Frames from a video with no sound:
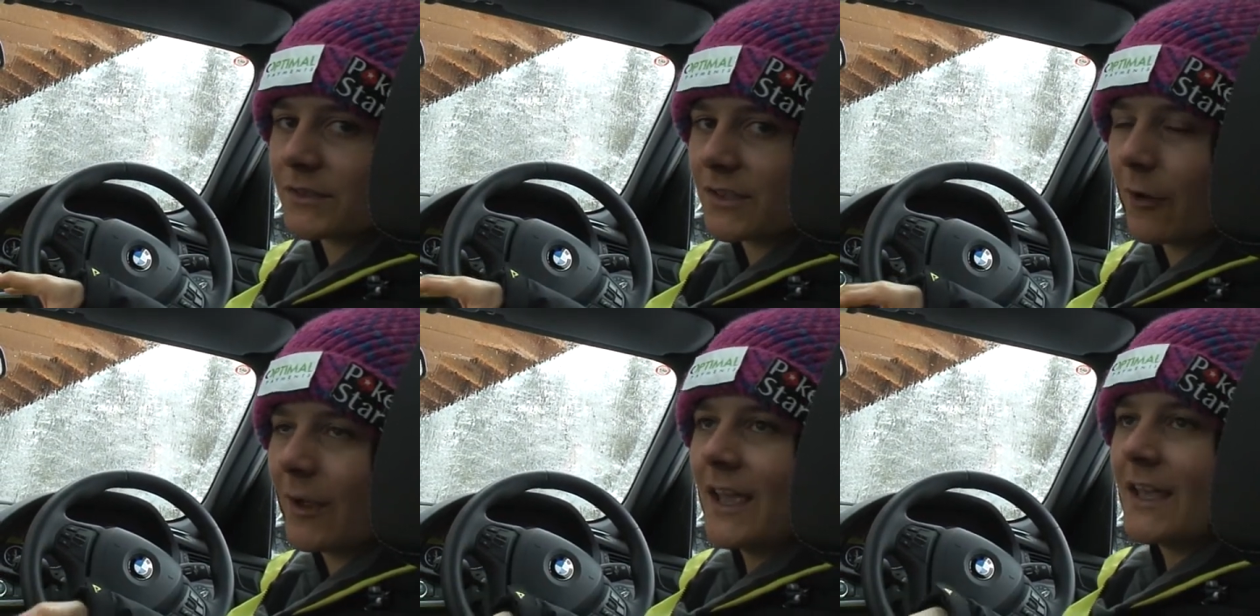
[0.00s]

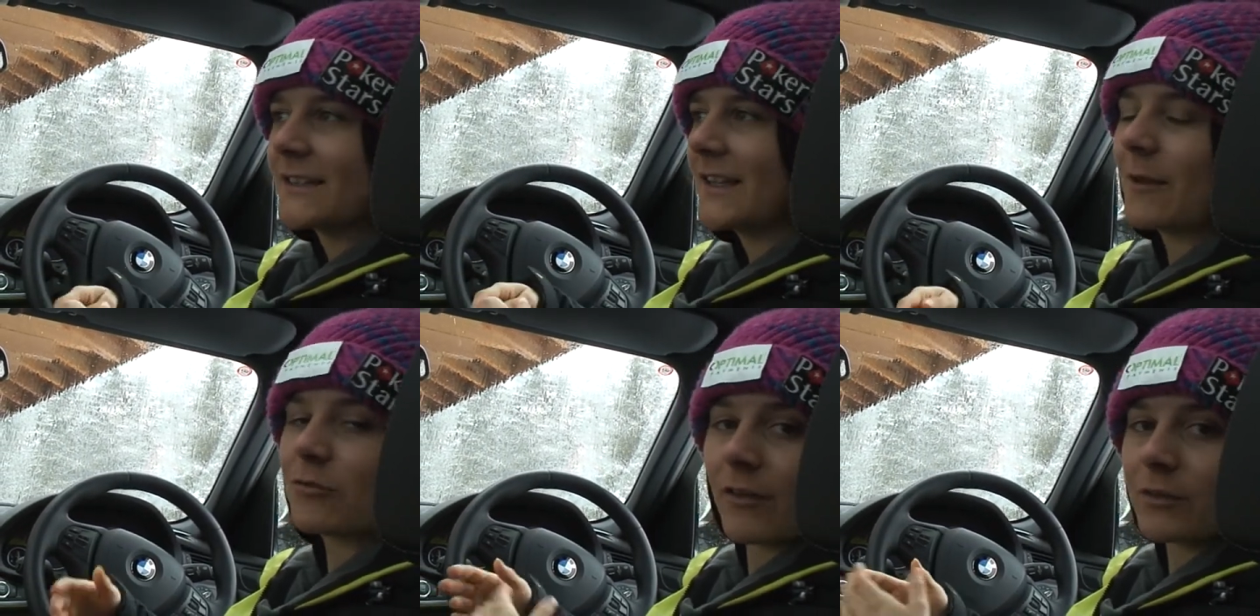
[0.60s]
So
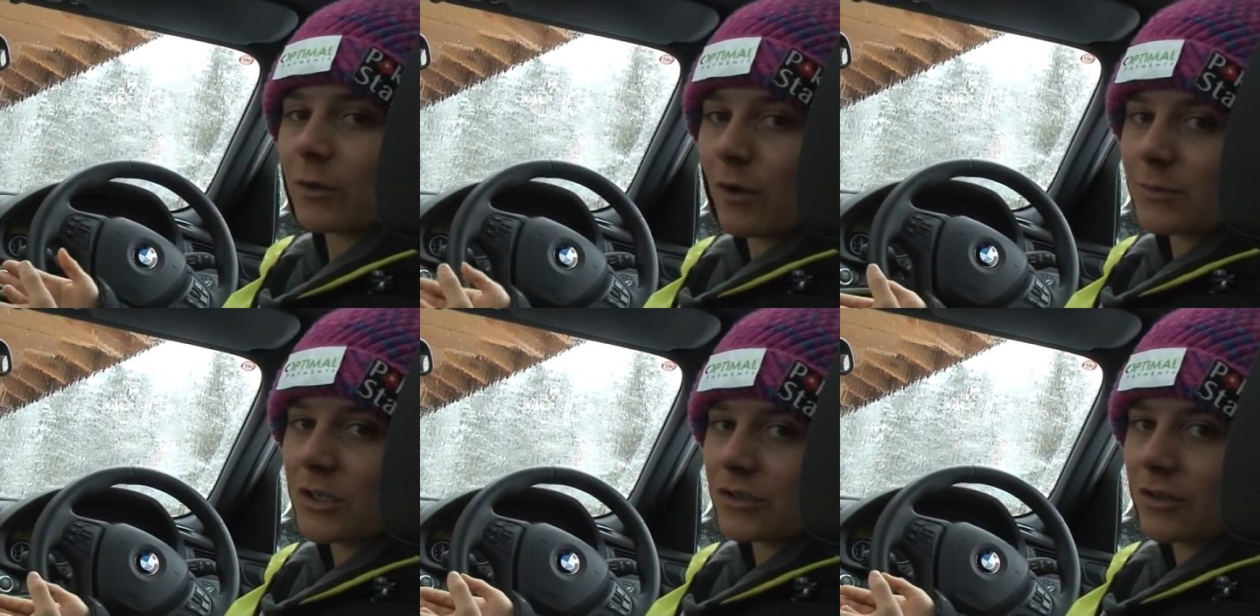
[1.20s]
say I'm driving to a
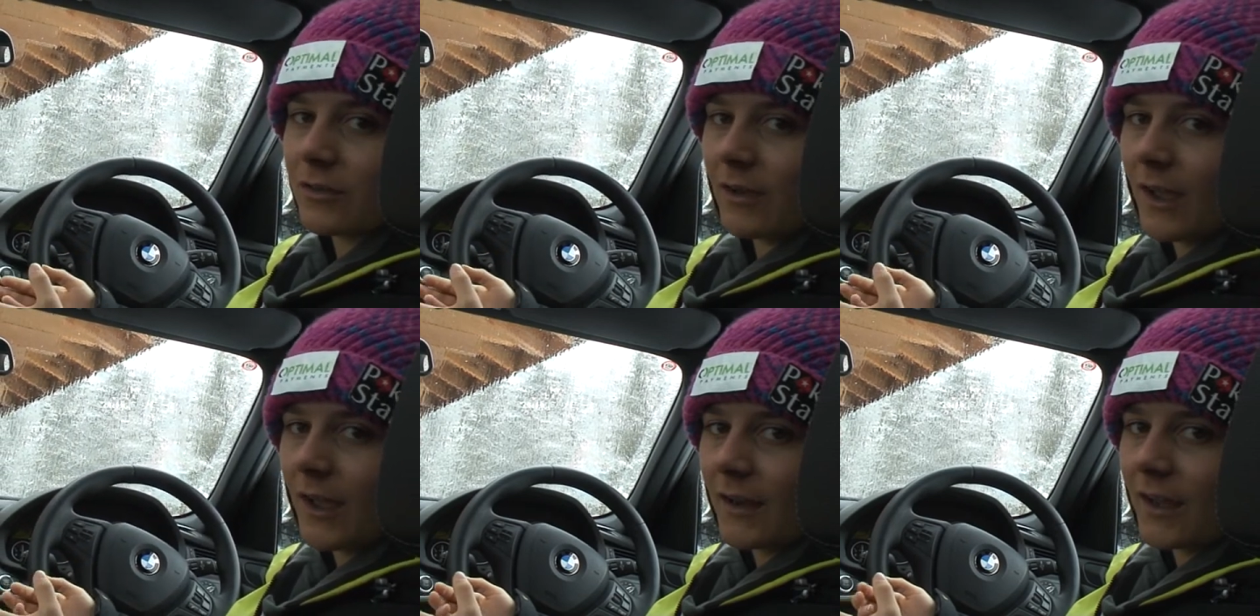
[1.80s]
competition
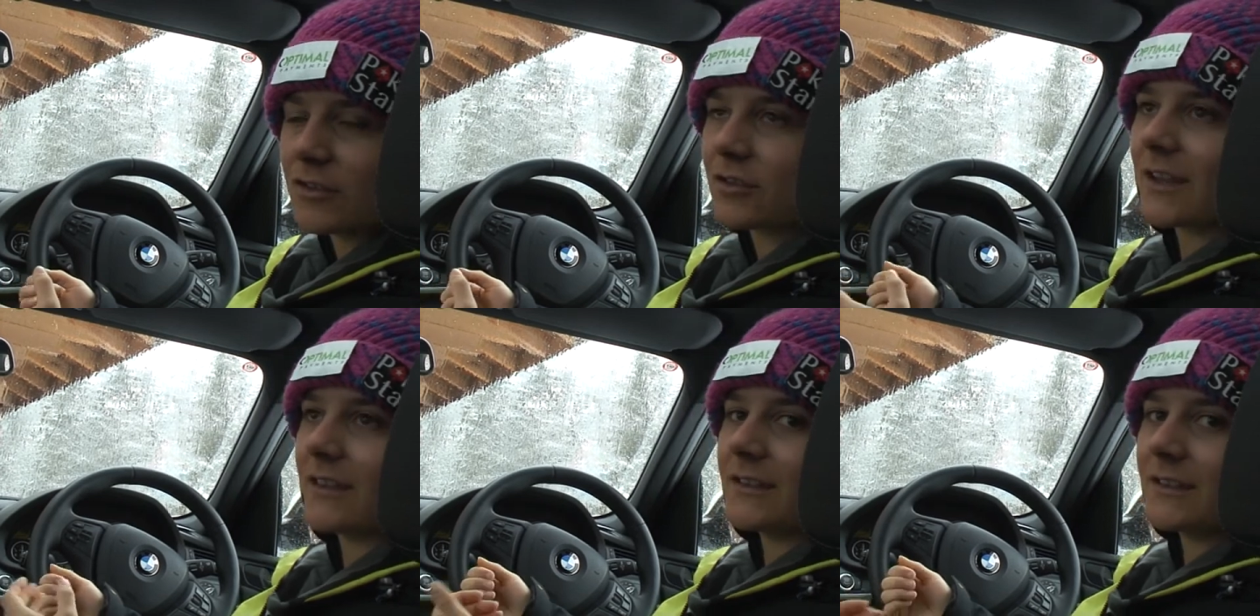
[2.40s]
and I just
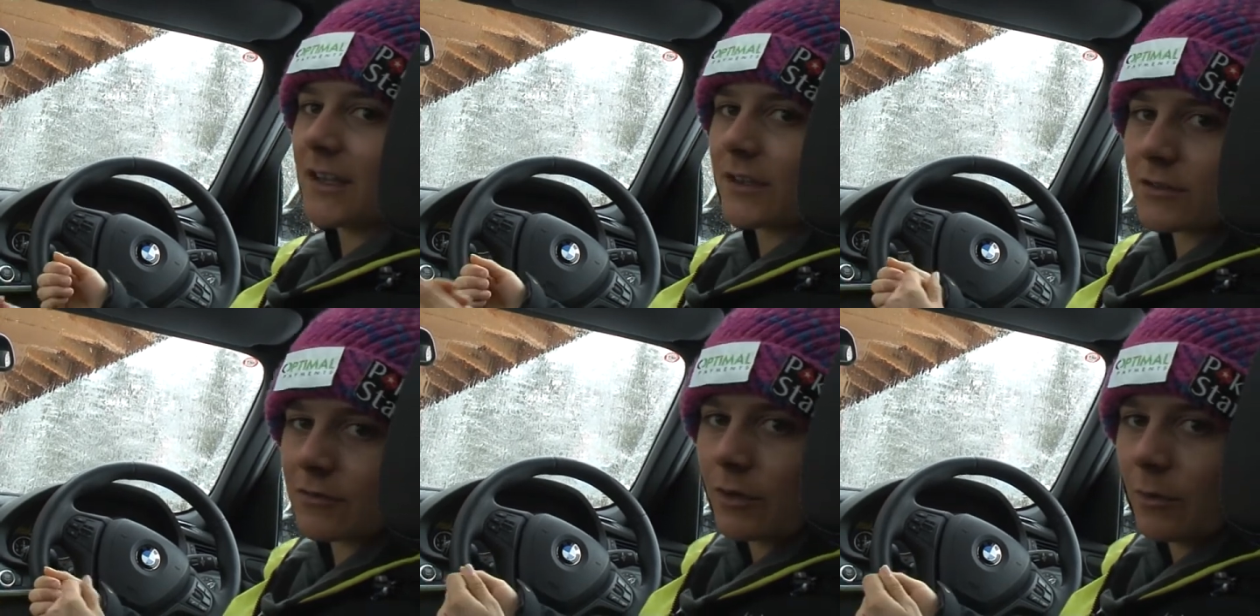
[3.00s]
get the
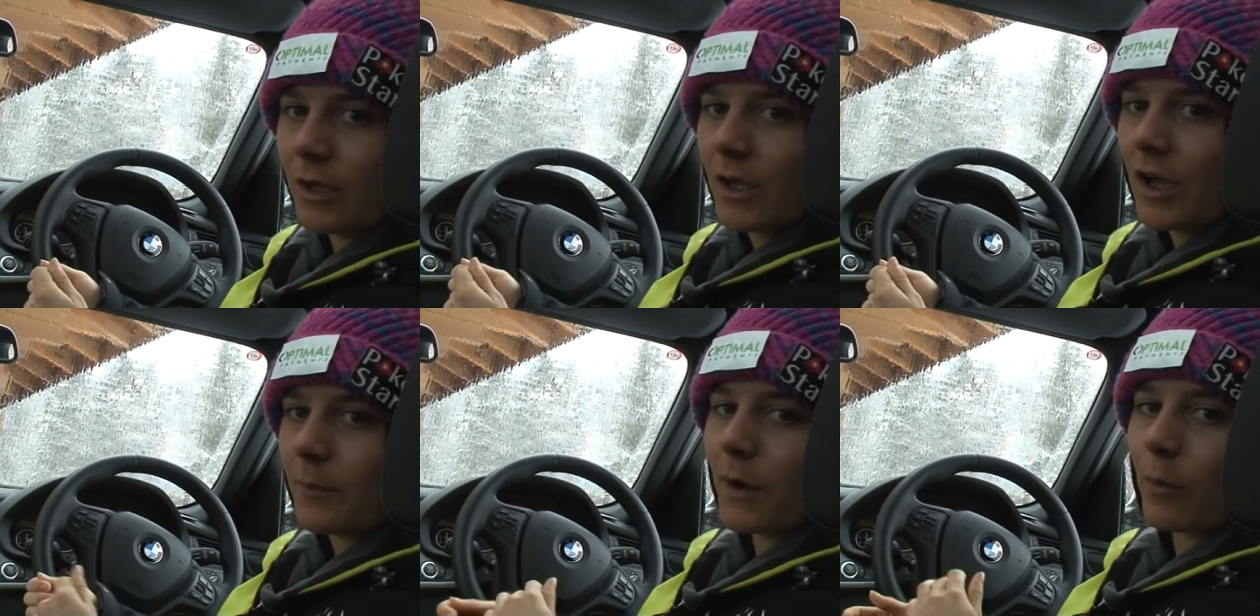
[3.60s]
details through
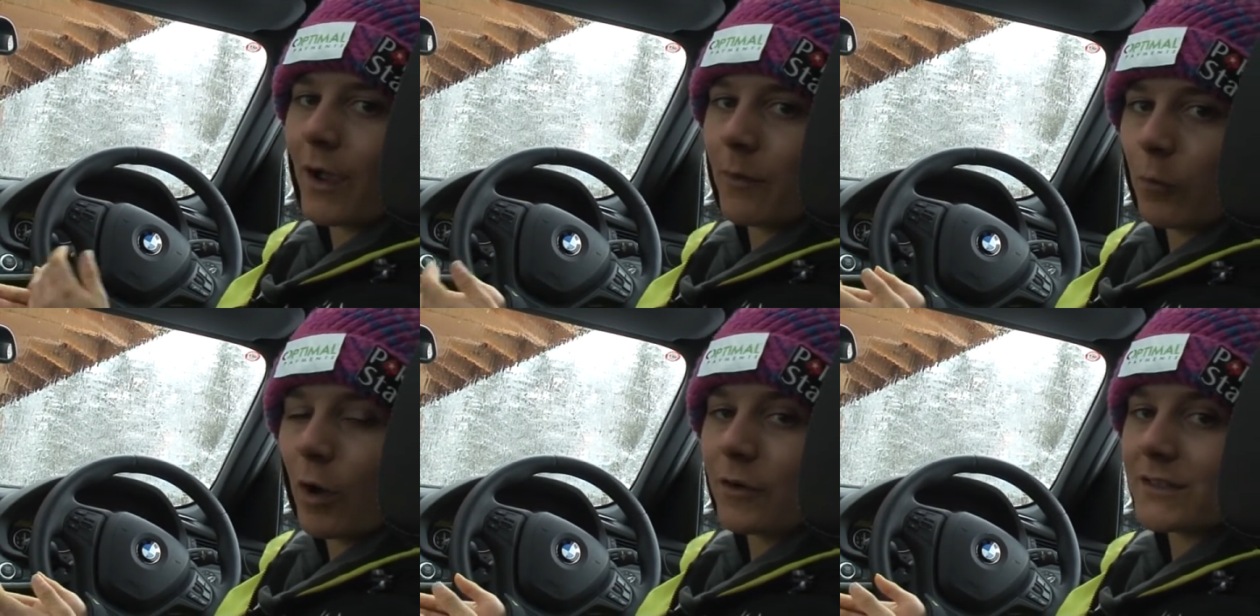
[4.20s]
about
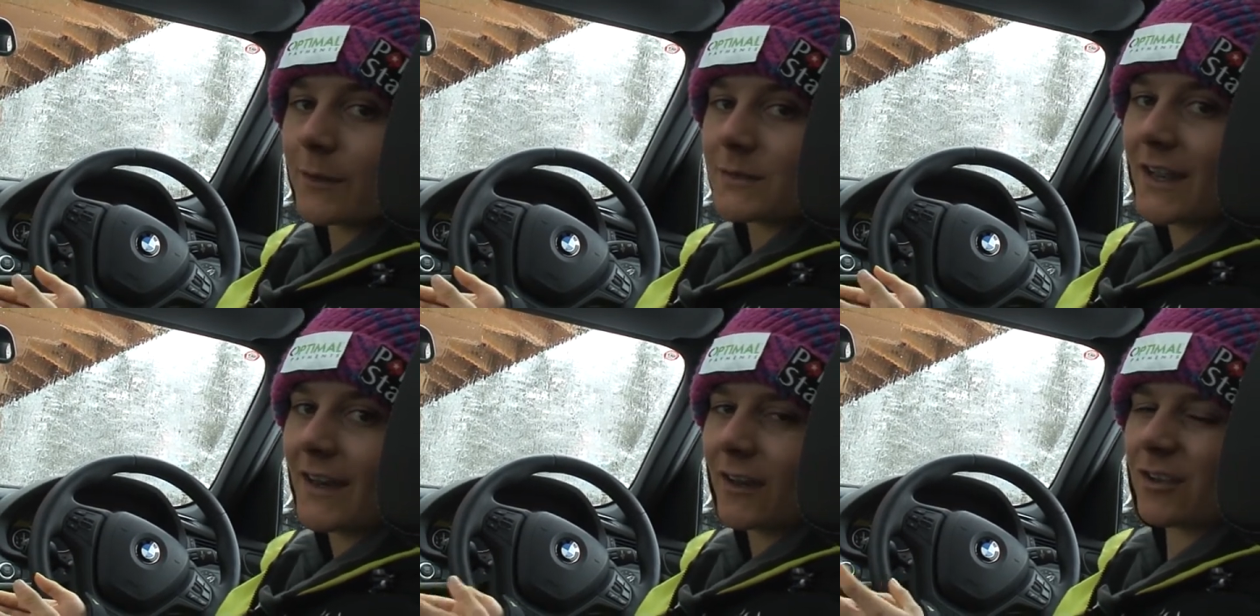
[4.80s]
what hotel I'm
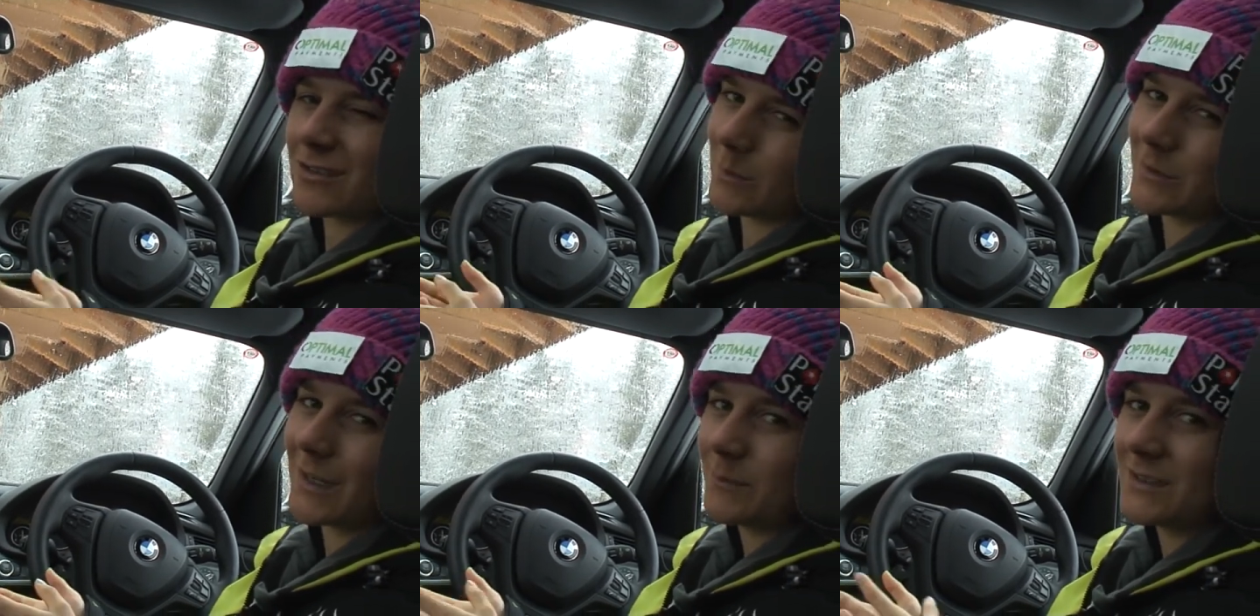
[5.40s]
staying in, because
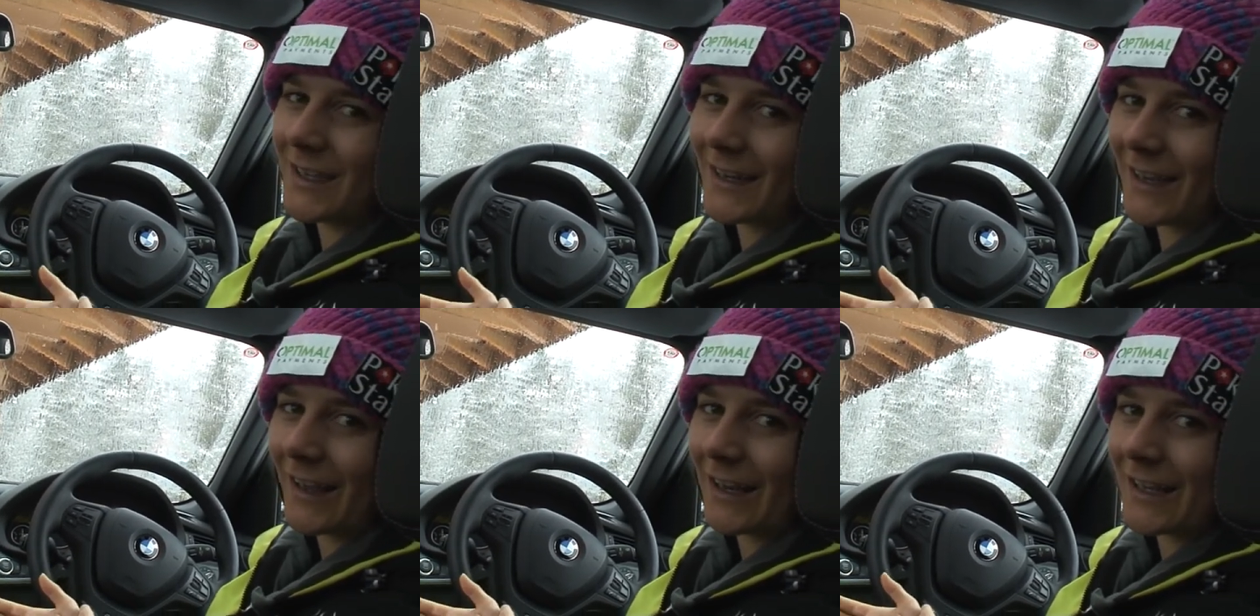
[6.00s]
sometimes you get
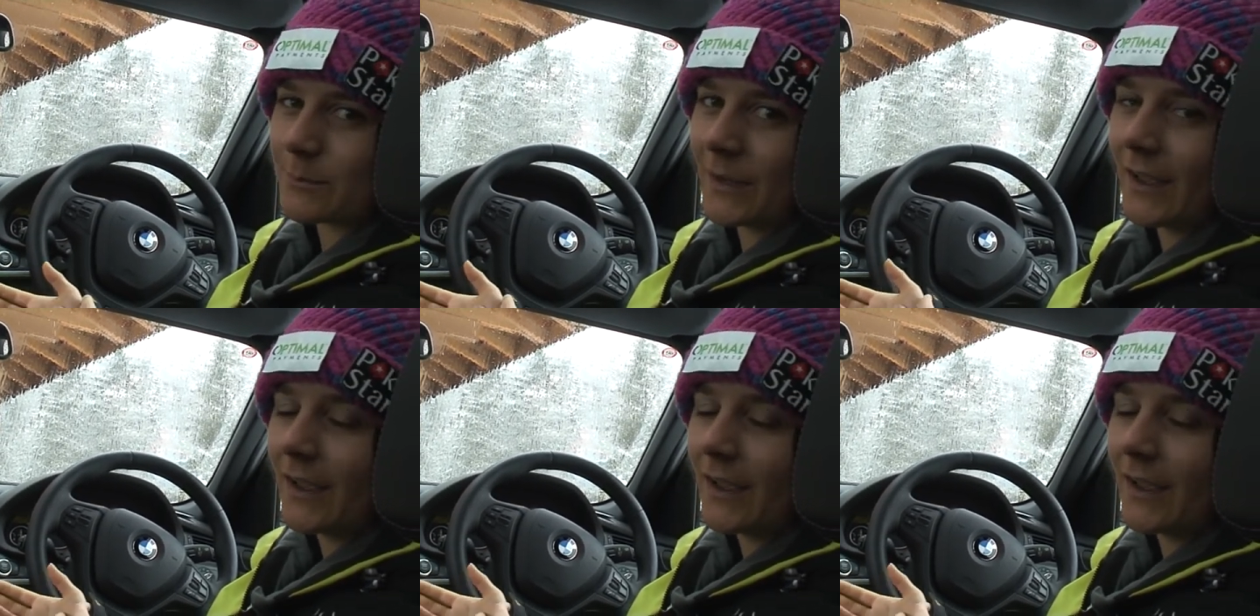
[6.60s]
it kind of last minute.